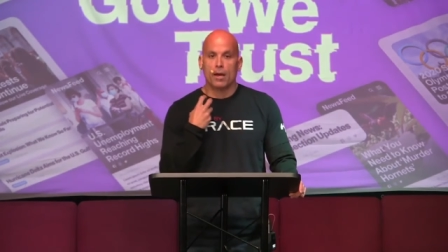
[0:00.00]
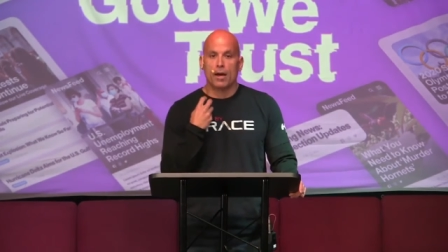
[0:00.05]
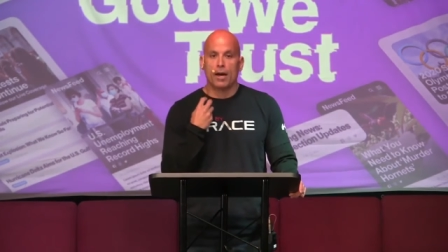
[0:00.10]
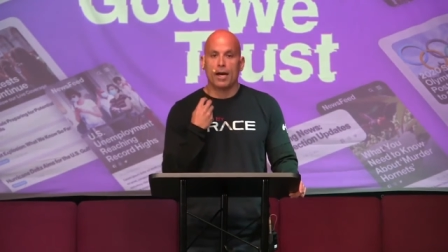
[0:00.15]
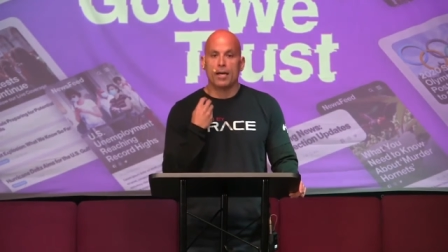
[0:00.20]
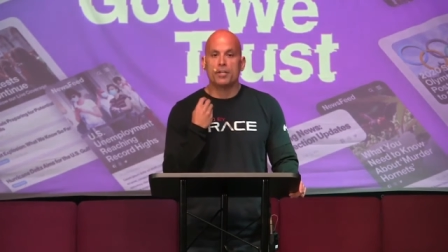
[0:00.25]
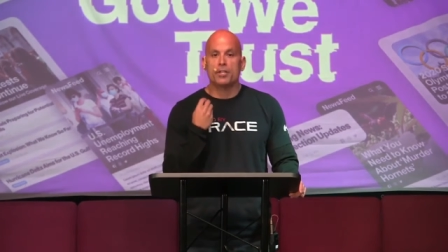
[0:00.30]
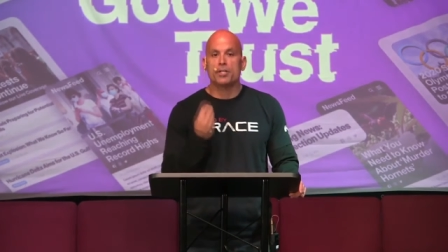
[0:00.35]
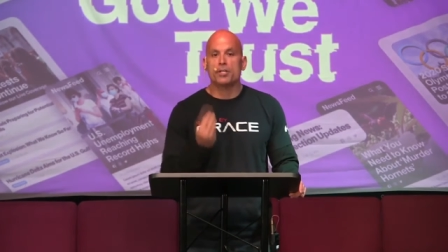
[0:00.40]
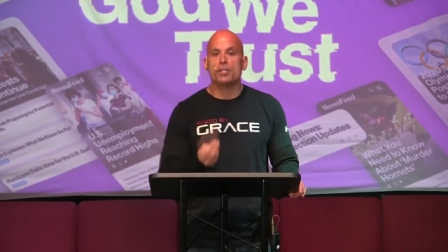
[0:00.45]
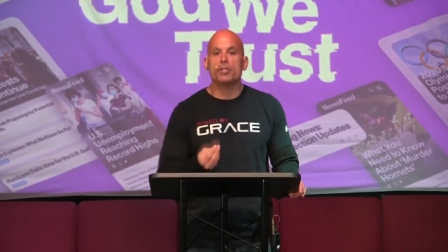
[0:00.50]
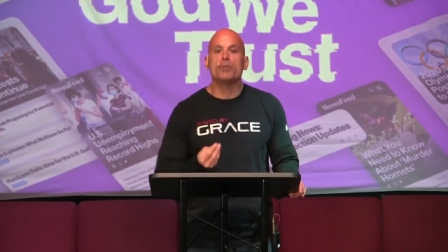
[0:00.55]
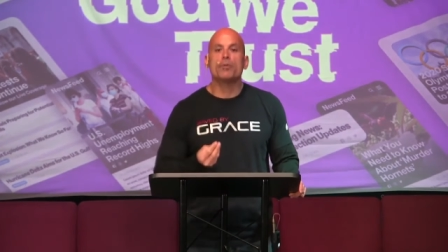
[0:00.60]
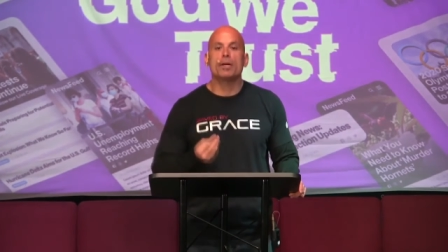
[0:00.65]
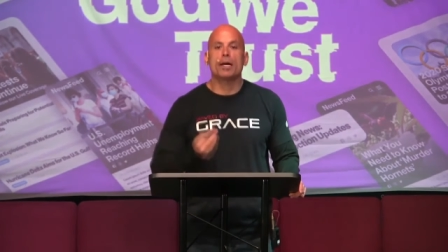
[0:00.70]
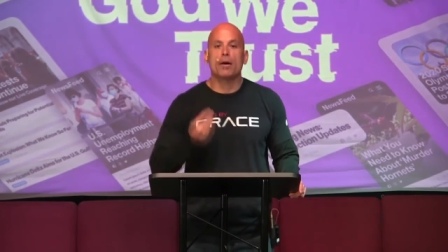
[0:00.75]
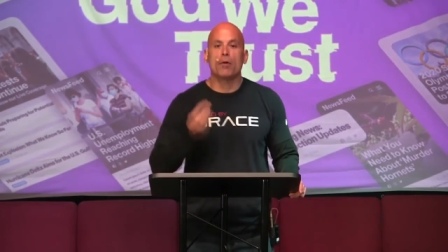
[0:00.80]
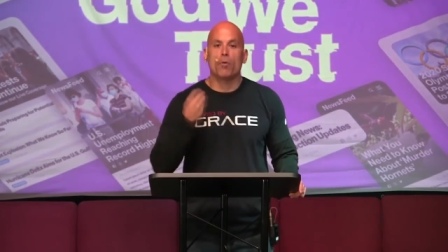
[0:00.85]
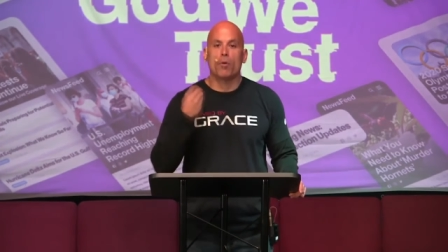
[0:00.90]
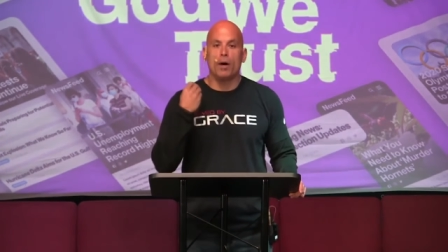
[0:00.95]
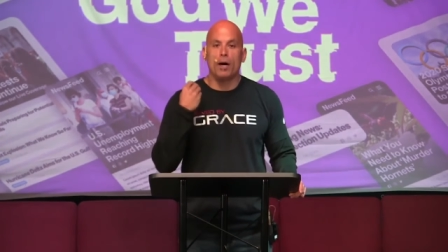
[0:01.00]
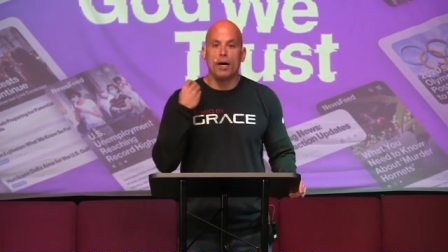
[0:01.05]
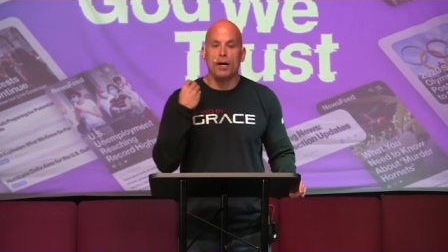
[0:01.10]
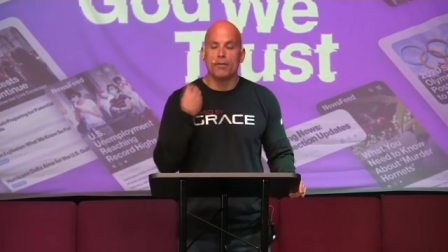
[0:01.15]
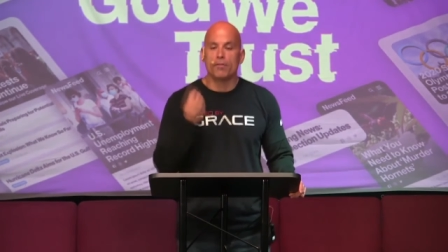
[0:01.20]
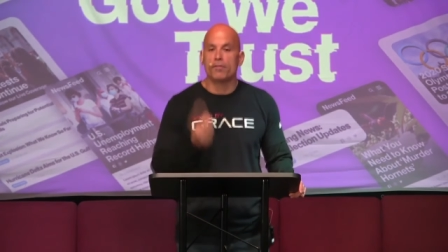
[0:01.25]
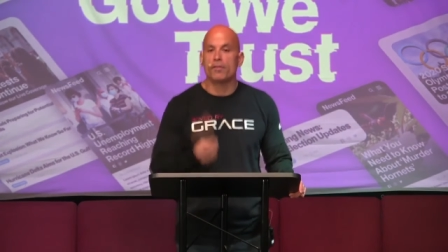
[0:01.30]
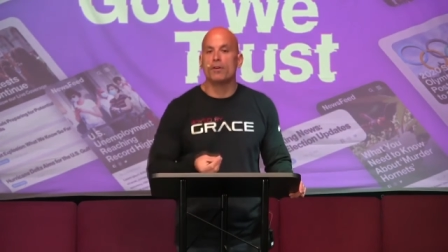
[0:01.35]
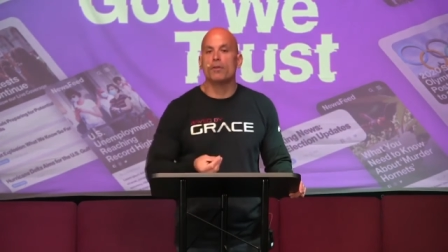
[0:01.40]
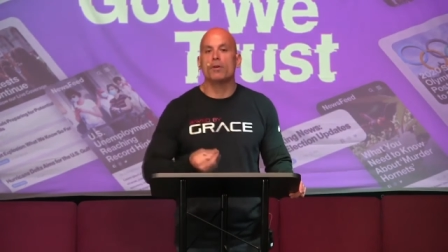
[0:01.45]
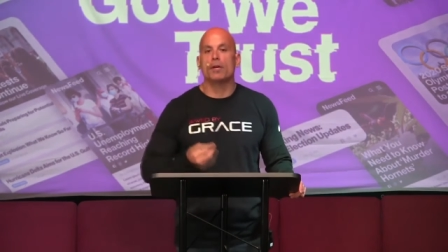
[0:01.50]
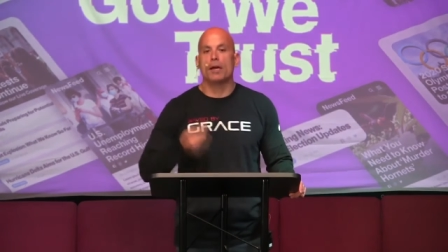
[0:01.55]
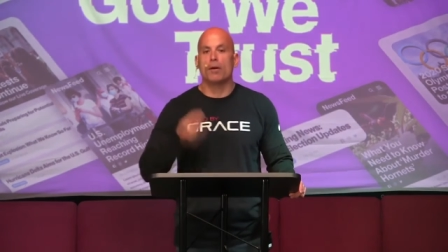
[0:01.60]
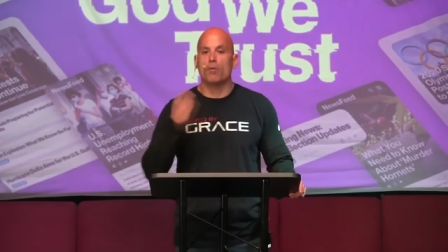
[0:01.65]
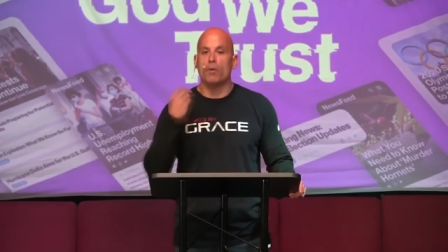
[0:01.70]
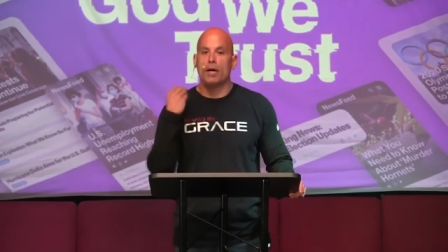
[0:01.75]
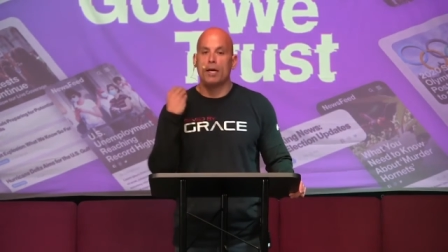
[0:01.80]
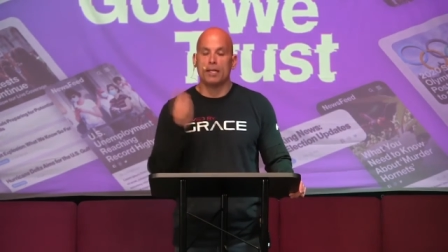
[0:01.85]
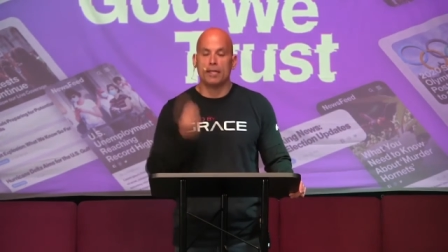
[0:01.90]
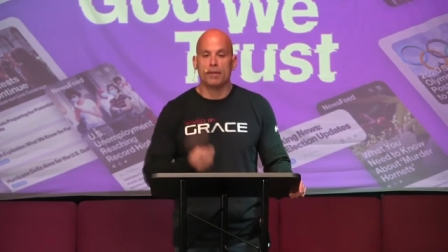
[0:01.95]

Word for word: I should do what I want, feel what I want,